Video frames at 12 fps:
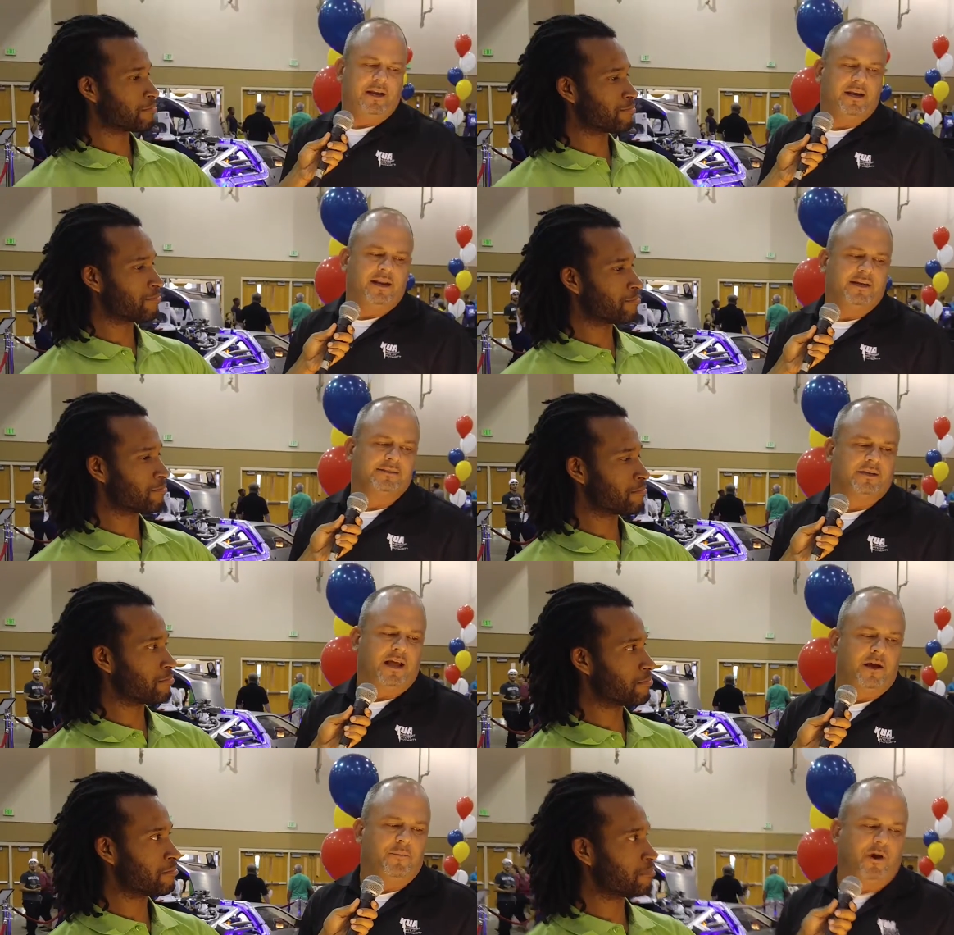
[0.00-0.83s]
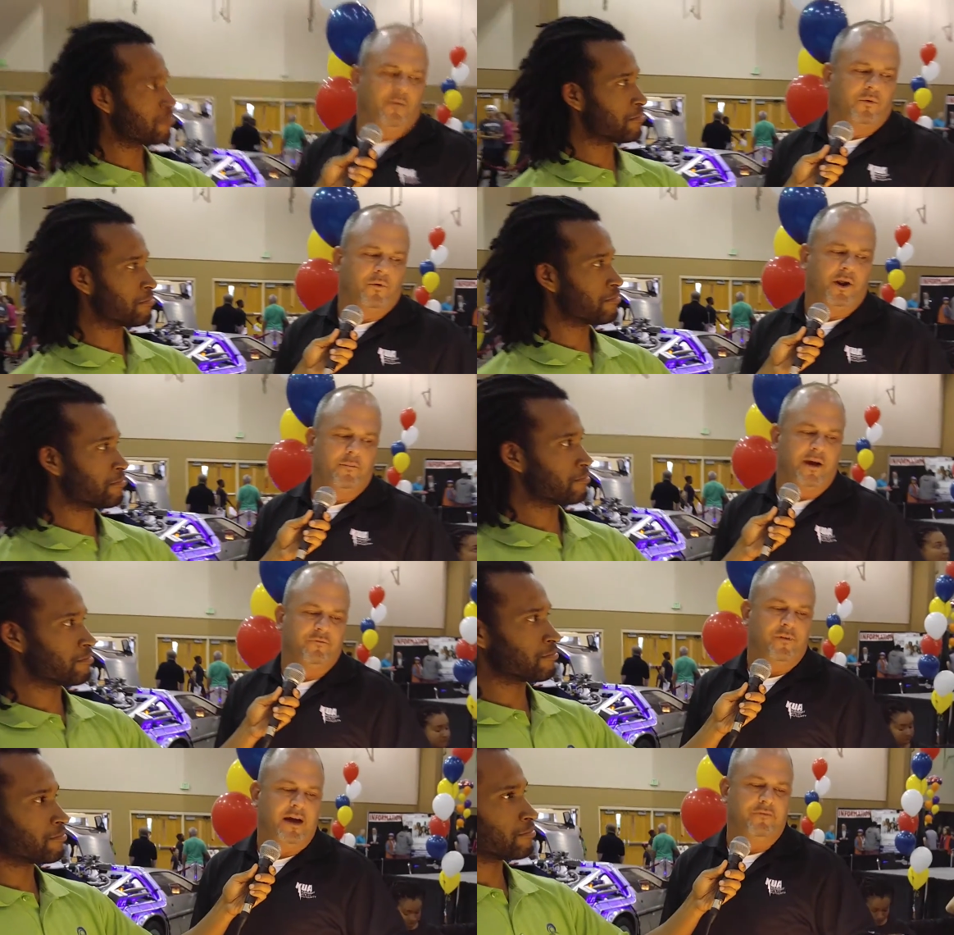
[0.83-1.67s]
Speaker 1: incandescent light bulb will run
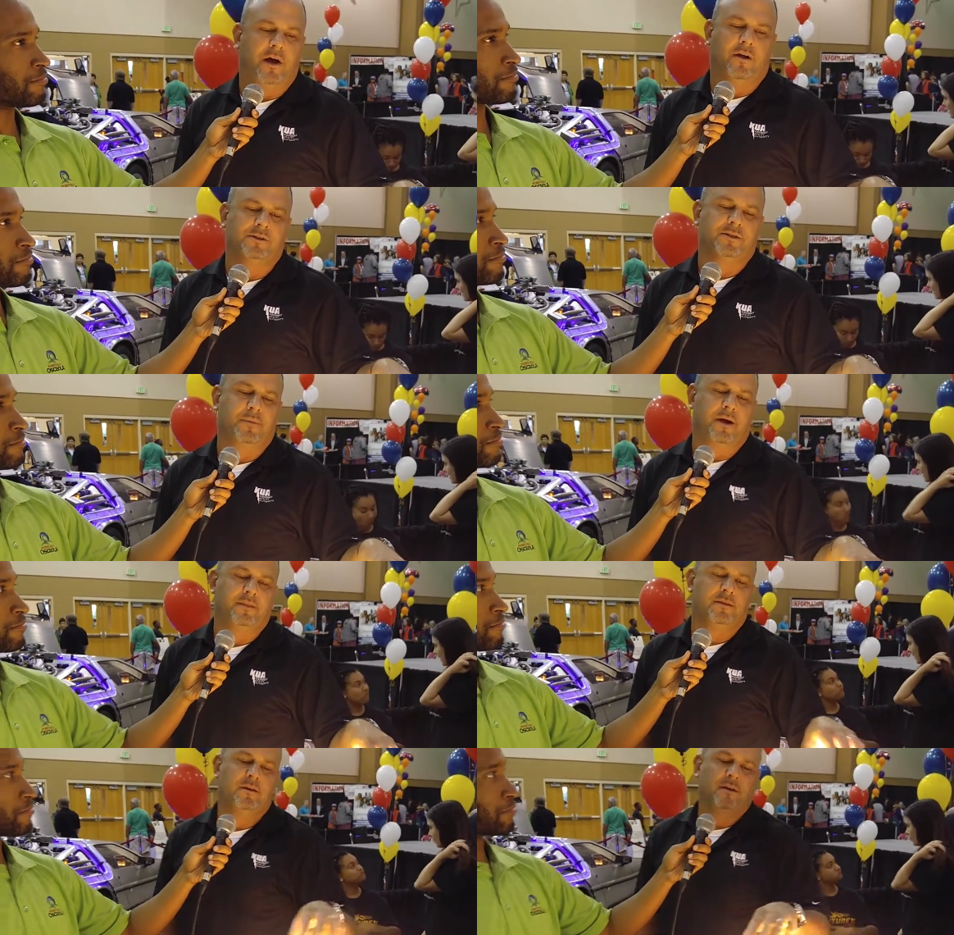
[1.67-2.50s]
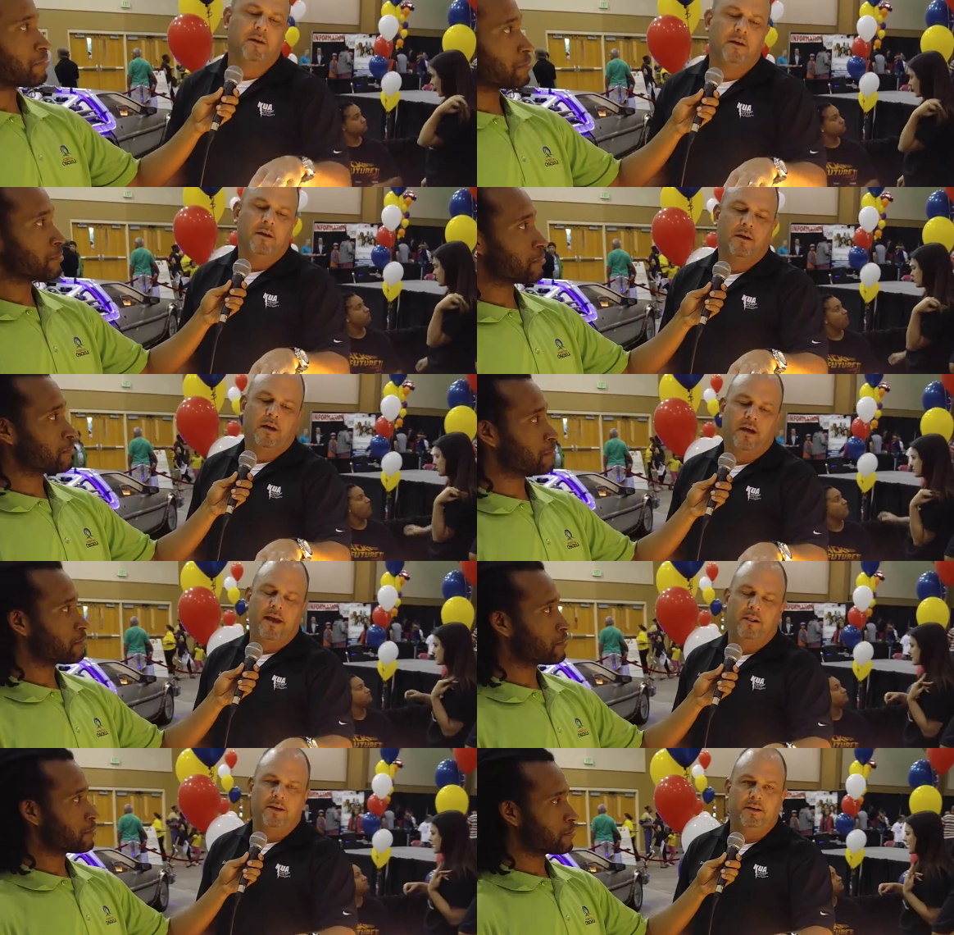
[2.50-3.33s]
about $5 a month.
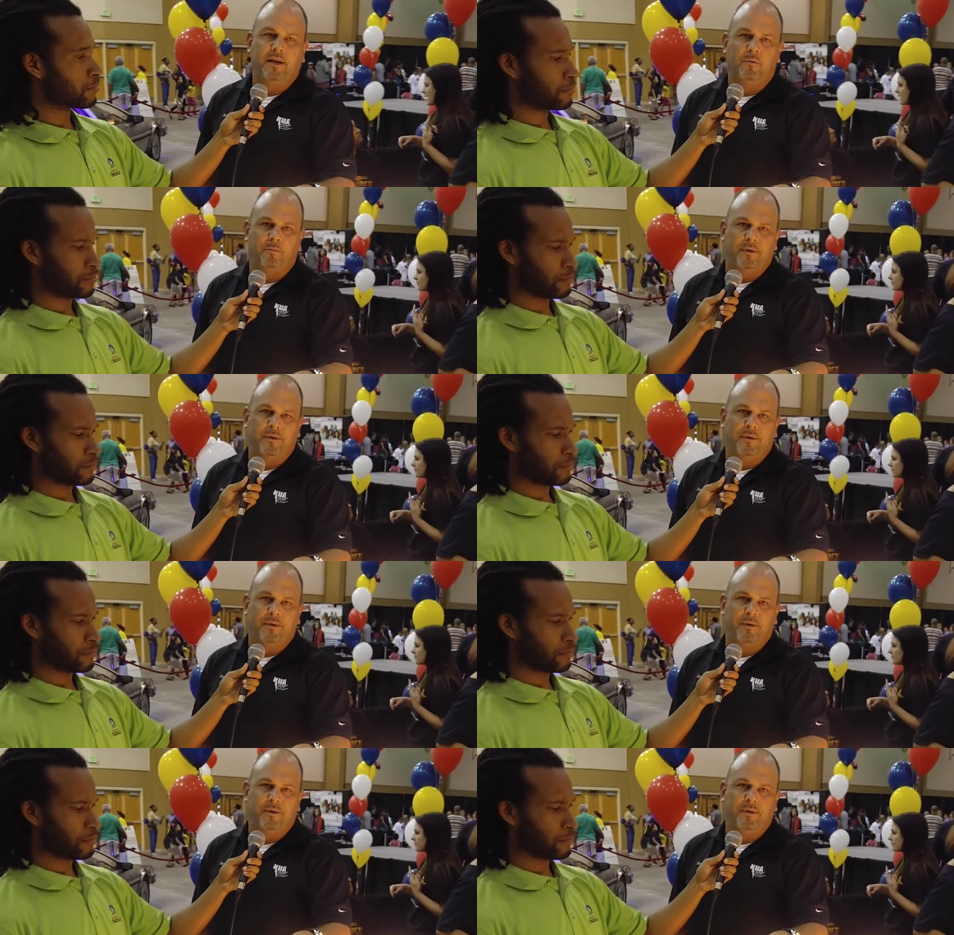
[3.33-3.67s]
An LED would